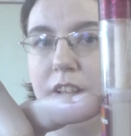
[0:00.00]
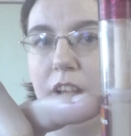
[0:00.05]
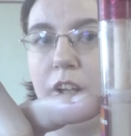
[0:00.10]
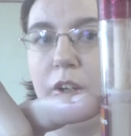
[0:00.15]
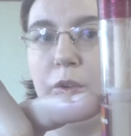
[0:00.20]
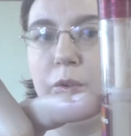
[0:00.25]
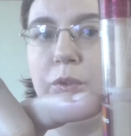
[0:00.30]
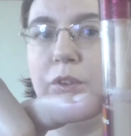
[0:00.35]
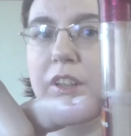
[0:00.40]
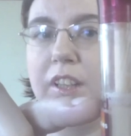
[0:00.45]

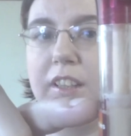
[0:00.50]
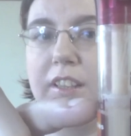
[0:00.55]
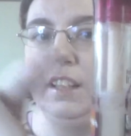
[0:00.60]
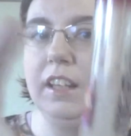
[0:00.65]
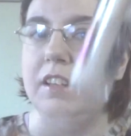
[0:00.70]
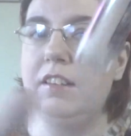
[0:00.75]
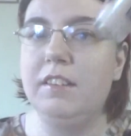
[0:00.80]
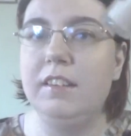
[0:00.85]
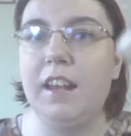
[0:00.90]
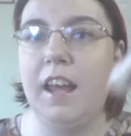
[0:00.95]

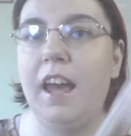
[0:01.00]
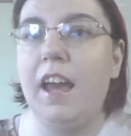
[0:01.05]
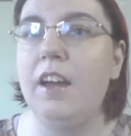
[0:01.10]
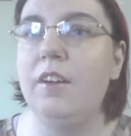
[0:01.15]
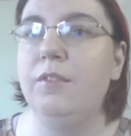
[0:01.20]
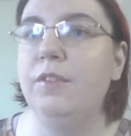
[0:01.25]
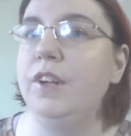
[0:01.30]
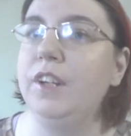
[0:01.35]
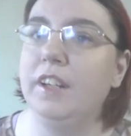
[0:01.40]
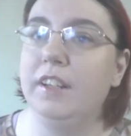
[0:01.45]
less than
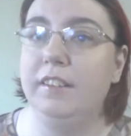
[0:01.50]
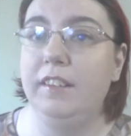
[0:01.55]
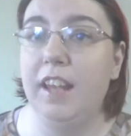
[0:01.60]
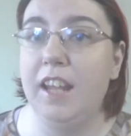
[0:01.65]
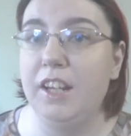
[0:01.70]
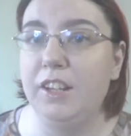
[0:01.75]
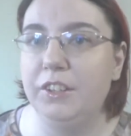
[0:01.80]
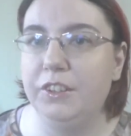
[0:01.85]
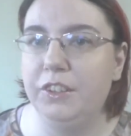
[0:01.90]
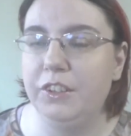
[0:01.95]
half a
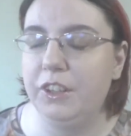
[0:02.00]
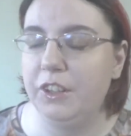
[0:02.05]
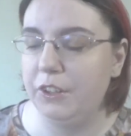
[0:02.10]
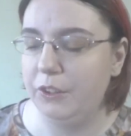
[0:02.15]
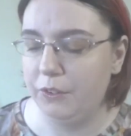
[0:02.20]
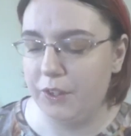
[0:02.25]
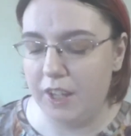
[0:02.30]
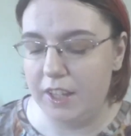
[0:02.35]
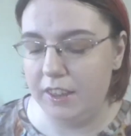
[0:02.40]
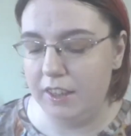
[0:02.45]
container to
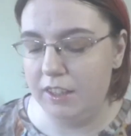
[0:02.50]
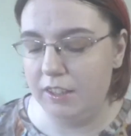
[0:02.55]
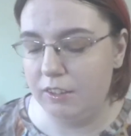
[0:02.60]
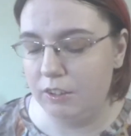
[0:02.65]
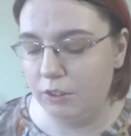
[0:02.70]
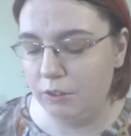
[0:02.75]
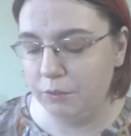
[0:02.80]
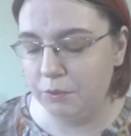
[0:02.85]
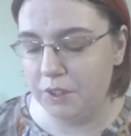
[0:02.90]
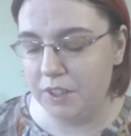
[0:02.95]
go. And
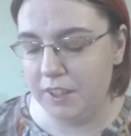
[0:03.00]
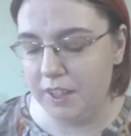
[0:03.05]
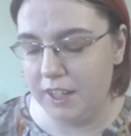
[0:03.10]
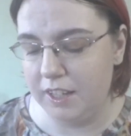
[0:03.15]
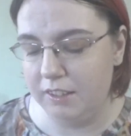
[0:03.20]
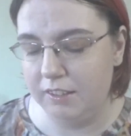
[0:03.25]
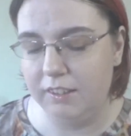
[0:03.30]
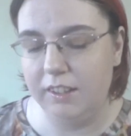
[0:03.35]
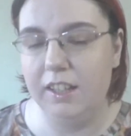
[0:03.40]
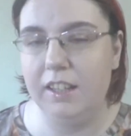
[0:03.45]
this is one that
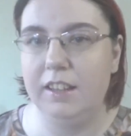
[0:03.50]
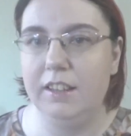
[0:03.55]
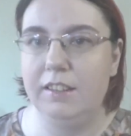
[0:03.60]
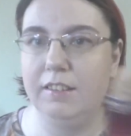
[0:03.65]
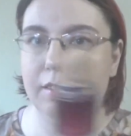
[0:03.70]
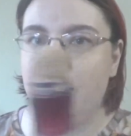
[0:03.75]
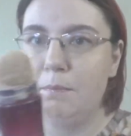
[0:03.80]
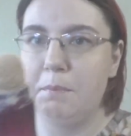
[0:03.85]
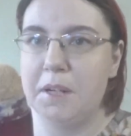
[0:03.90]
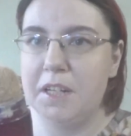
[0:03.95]
has like the
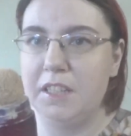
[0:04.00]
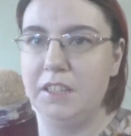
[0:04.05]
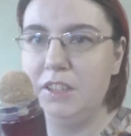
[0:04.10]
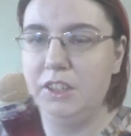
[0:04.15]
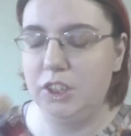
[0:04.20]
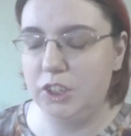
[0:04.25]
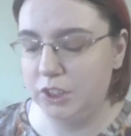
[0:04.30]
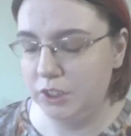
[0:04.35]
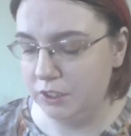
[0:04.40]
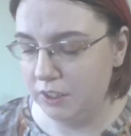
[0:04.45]

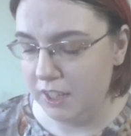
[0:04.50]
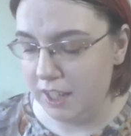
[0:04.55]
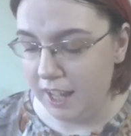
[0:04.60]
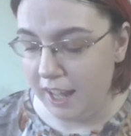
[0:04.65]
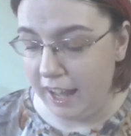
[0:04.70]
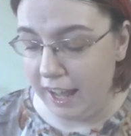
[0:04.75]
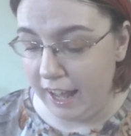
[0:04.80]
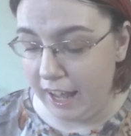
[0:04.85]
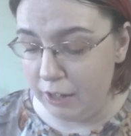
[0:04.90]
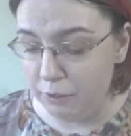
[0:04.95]
sponge.
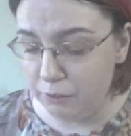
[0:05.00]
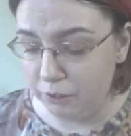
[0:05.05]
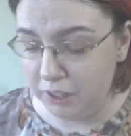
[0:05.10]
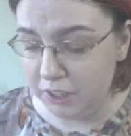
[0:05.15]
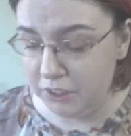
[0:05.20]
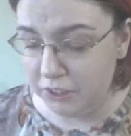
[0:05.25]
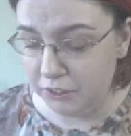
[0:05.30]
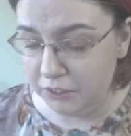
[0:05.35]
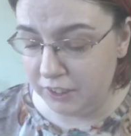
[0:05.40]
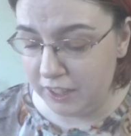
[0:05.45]
I
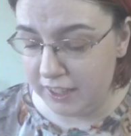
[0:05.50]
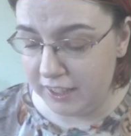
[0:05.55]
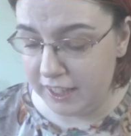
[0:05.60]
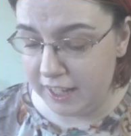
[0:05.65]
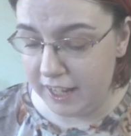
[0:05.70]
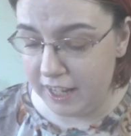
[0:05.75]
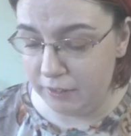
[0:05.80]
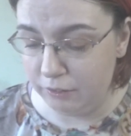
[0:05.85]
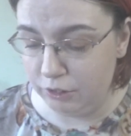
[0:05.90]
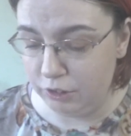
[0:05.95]
really do like, I
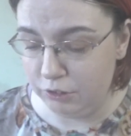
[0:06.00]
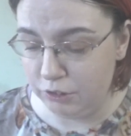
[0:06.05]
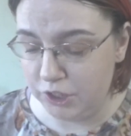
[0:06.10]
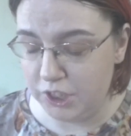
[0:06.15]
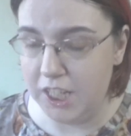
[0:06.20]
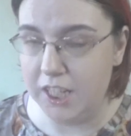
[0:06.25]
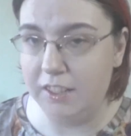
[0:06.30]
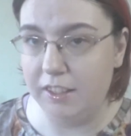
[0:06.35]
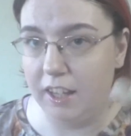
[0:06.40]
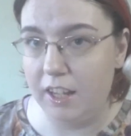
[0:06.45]
have 2
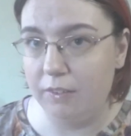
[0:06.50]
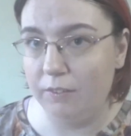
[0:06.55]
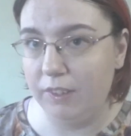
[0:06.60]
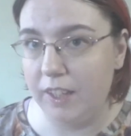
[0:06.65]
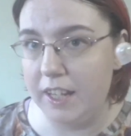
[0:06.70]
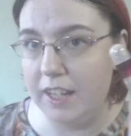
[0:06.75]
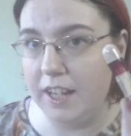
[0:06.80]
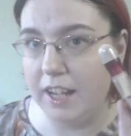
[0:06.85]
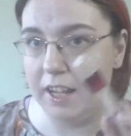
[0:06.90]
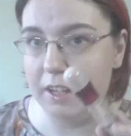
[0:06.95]
shades. I have
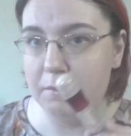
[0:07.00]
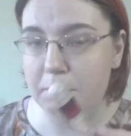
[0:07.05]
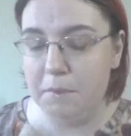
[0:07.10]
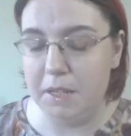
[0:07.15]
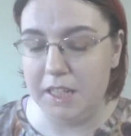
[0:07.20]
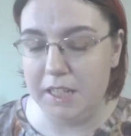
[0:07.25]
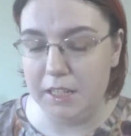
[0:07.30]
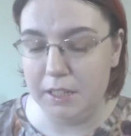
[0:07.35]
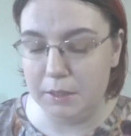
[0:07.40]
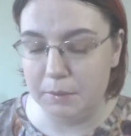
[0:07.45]
light, I have
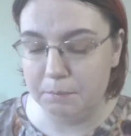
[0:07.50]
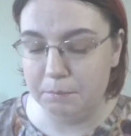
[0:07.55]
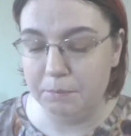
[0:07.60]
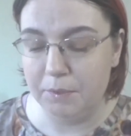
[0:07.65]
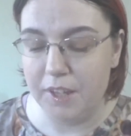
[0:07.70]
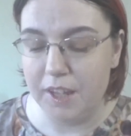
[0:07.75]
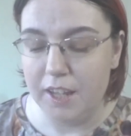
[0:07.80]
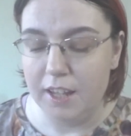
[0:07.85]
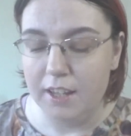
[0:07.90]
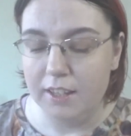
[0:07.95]
medium.
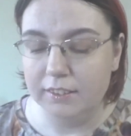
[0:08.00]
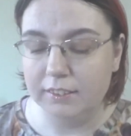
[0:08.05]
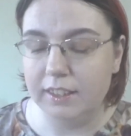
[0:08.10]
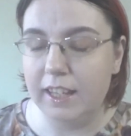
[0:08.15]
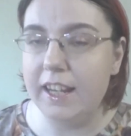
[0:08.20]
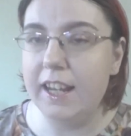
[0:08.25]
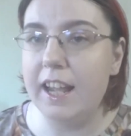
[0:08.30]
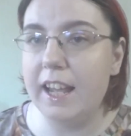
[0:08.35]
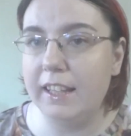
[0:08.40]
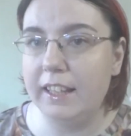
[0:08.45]

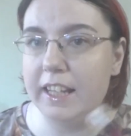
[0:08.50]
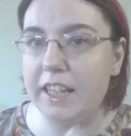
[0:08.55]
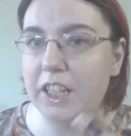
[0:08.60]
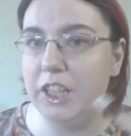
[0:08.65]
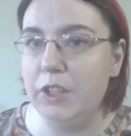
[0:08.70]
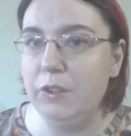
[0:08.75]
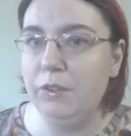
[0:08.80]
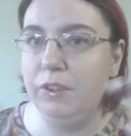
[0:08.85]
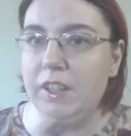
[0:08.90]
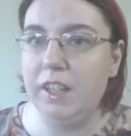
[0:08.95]
Light, I like
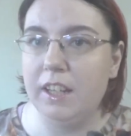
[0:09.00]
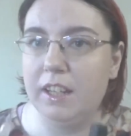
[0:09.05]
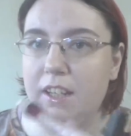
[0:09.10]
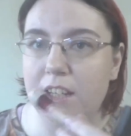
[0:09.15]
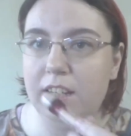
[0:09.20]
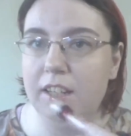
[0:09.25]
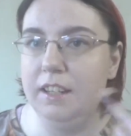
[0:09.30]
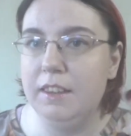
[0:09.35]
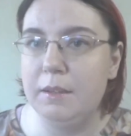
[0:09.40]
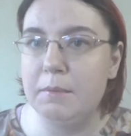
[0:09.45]
using
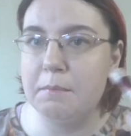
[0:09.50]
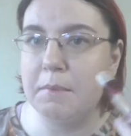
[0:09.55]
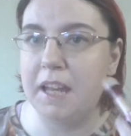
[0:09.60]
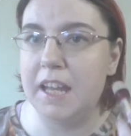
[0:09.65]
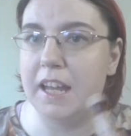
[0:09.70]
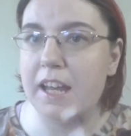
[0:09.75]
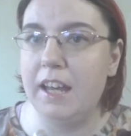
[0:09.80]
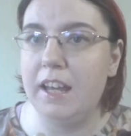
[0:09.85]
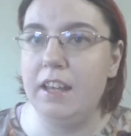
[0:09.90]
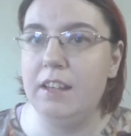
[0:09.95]
underneath my
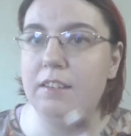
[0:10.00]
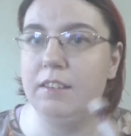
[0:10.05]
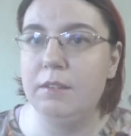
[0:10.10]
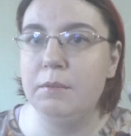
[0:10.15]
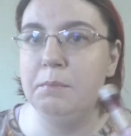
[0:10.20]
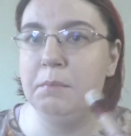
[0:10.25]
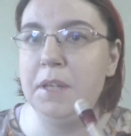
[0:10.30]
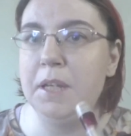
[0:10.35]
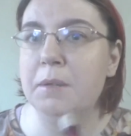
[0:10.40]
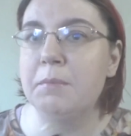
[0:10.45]
eyes.
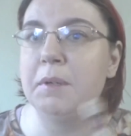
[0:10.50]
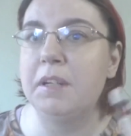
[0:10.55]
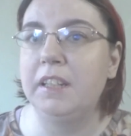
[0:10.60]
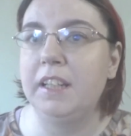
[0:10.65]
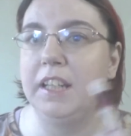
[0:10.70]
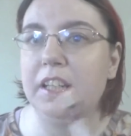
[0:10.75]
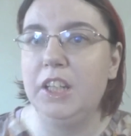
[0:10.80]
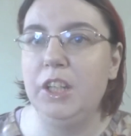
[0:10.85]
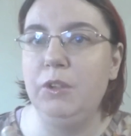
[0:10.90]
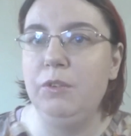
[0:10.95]
Medium, I
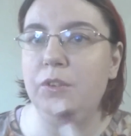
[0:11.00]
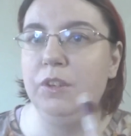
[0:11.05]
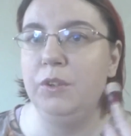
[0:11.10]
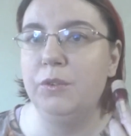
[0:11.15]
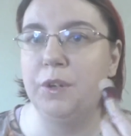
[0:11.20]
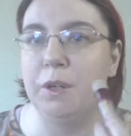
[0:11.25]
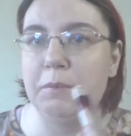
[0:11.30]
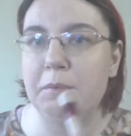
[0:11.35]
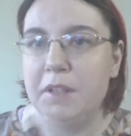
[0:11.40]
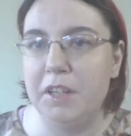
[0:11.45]
like using
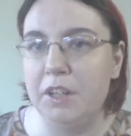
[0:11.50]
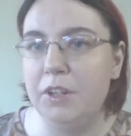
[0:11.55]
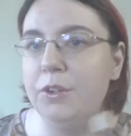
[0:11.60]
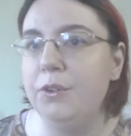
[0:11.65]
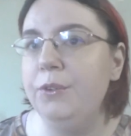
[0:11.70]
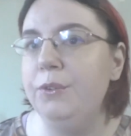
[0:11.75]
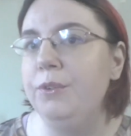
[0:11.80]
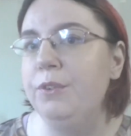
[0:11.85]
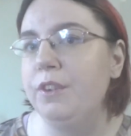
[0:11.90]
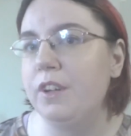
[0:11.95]
around my
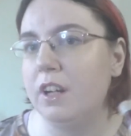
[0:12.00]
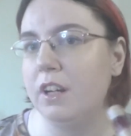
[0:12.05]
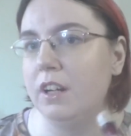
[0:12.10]
nose,